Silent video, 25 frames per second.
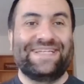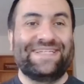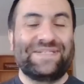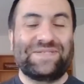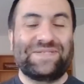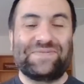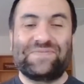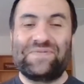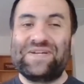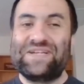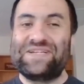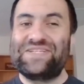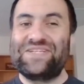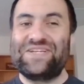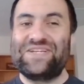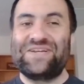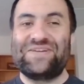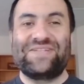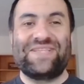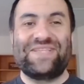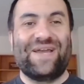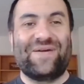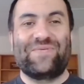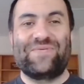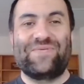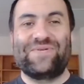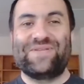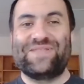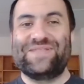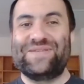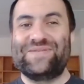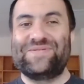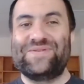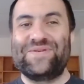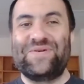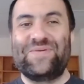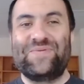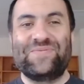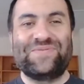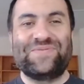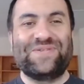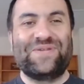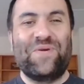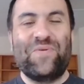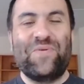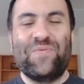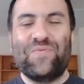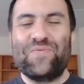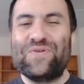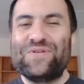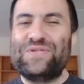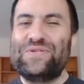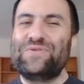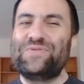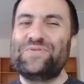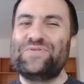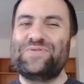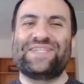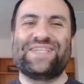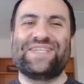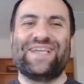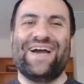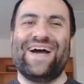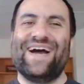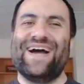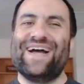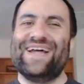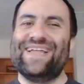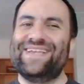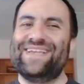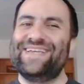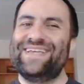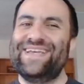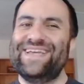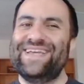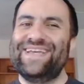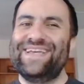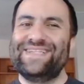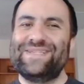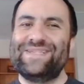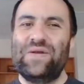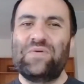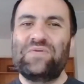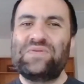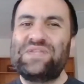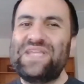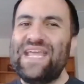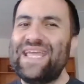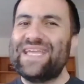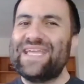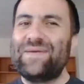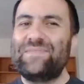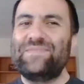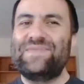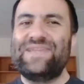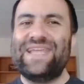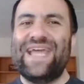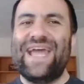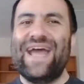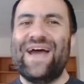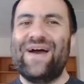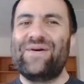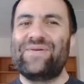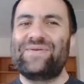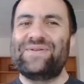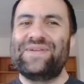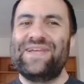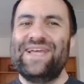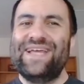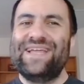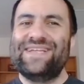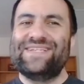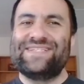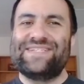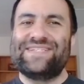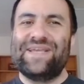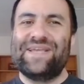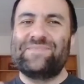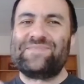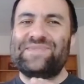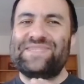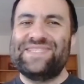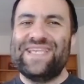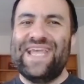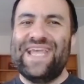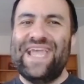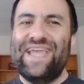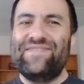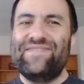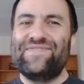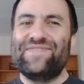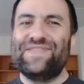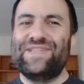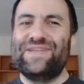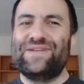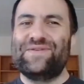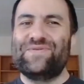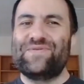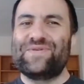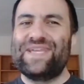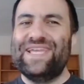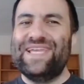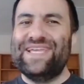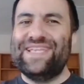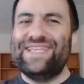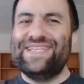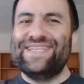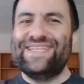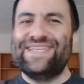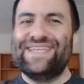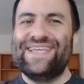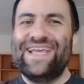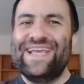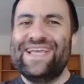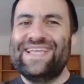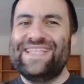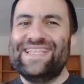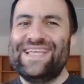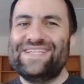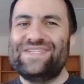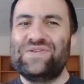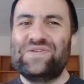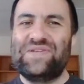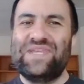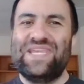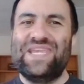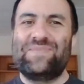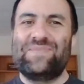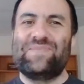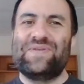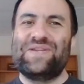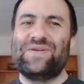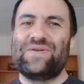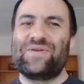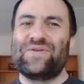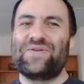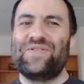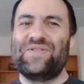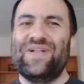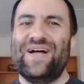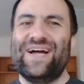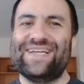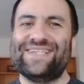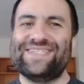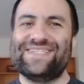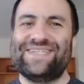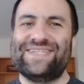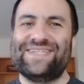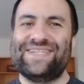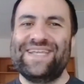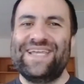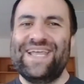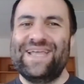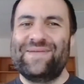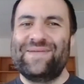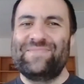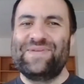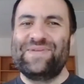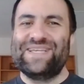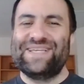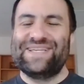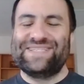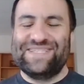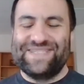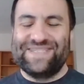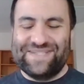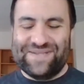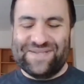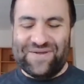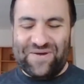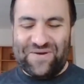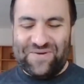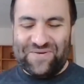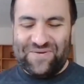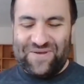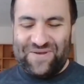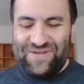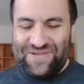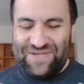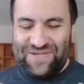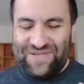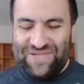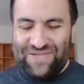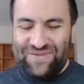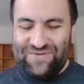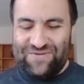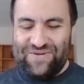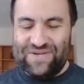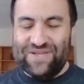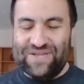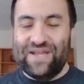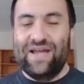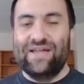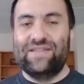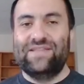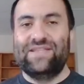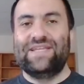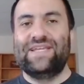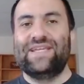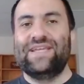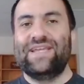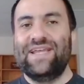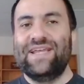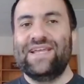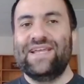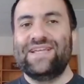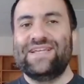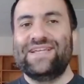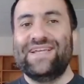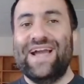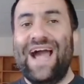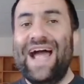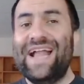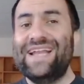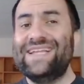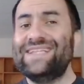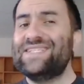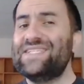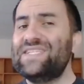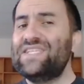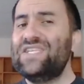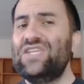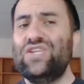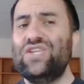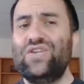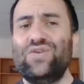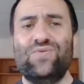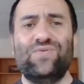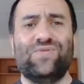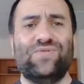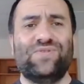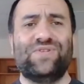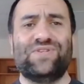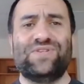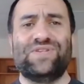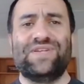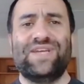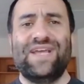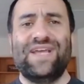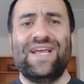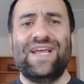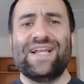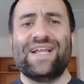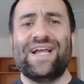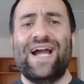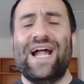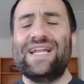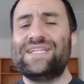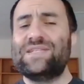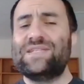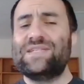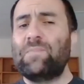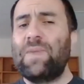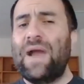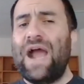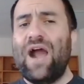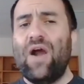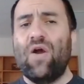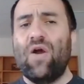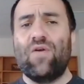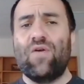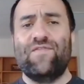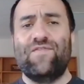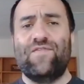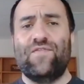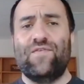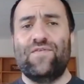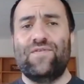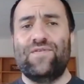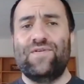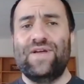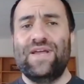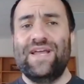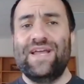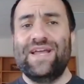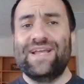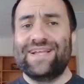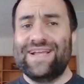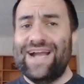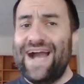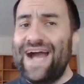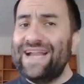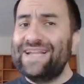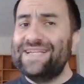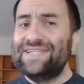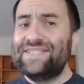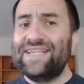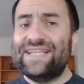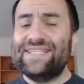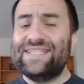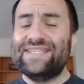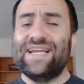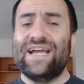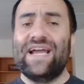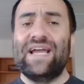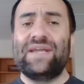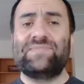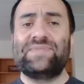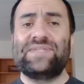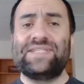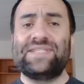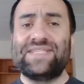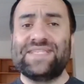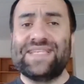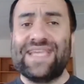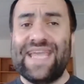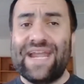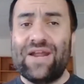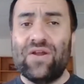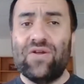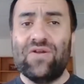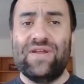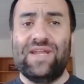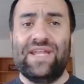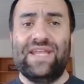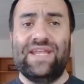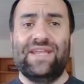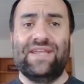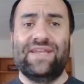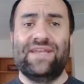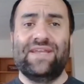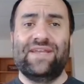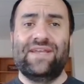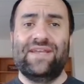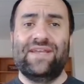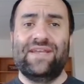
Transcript: I just want to share that with you. Don't reduce God. Don't take him down to some safe little kitten that you keep in your closet because he's all cute and cuddly. God is huge. God is powerful. God is at times scary.